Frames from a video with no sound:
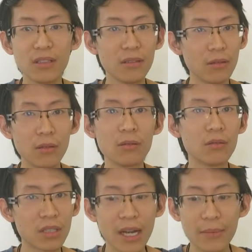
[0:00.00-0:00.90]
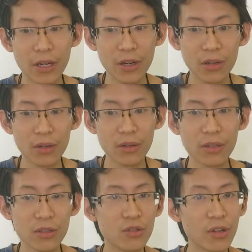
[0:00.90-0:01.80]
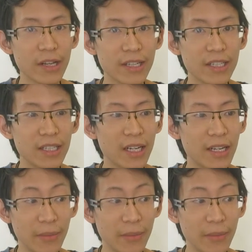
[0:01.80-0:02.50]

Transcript: a long time ago in Australia,